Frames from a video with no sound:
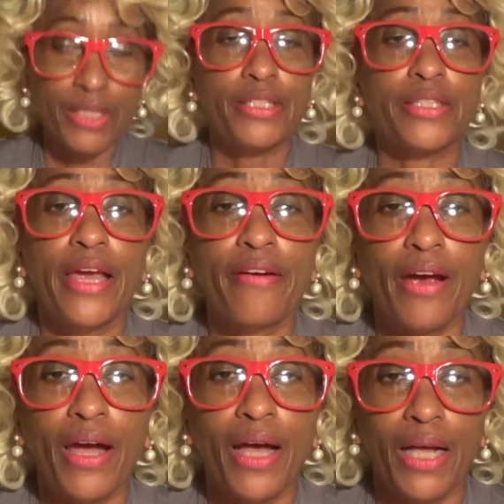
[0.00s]

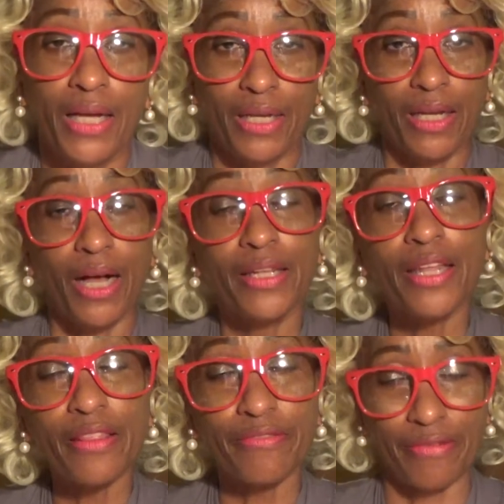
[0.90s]
Sarah,
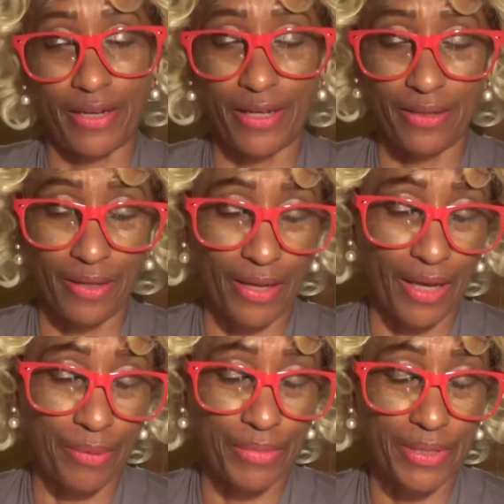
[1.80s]
another friend,
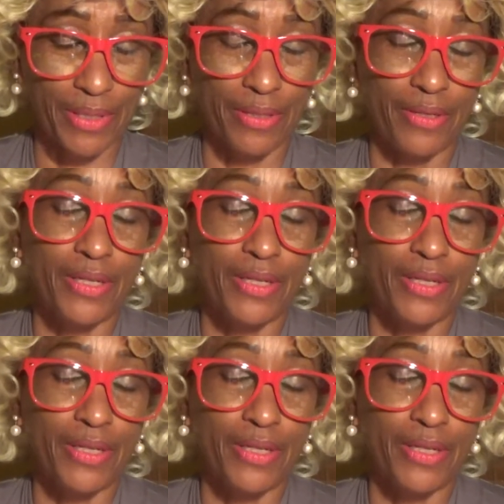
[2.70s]
comes